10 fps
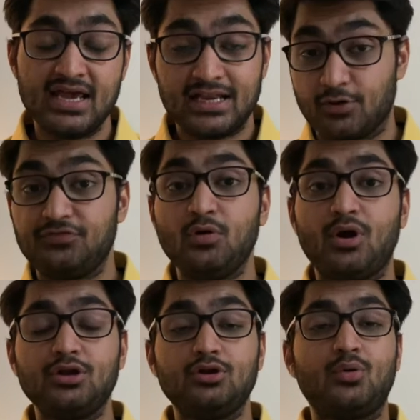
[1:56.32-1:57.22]
Now, if you
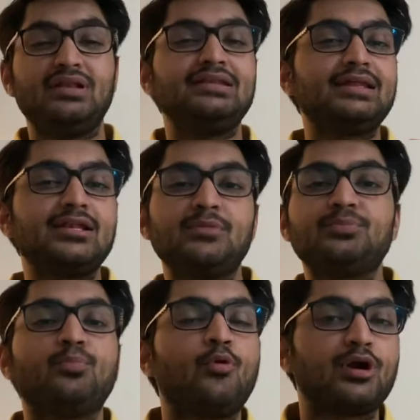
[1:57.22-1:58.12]
want to know a little
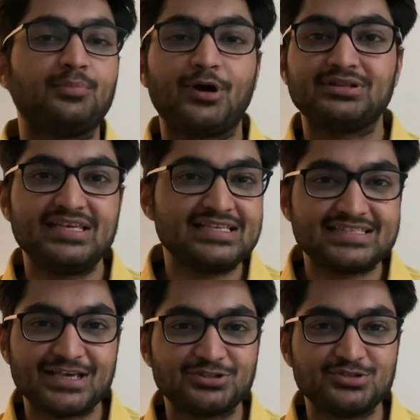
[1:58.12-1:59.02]
bit more about these
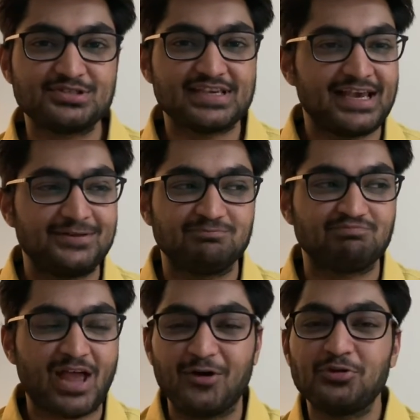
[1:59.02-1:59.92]
sessions
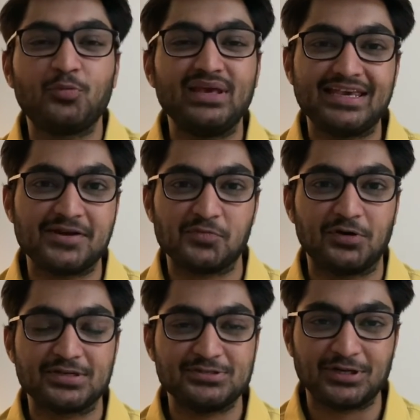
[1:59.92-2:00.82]
and how the weekend
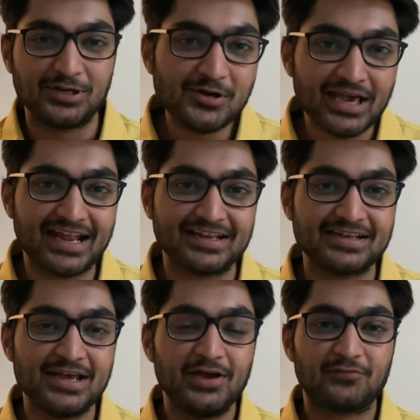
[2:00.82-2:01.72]
works, you can look at it
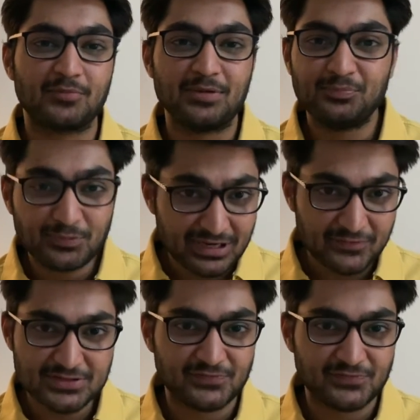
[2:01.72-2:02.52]
from my previous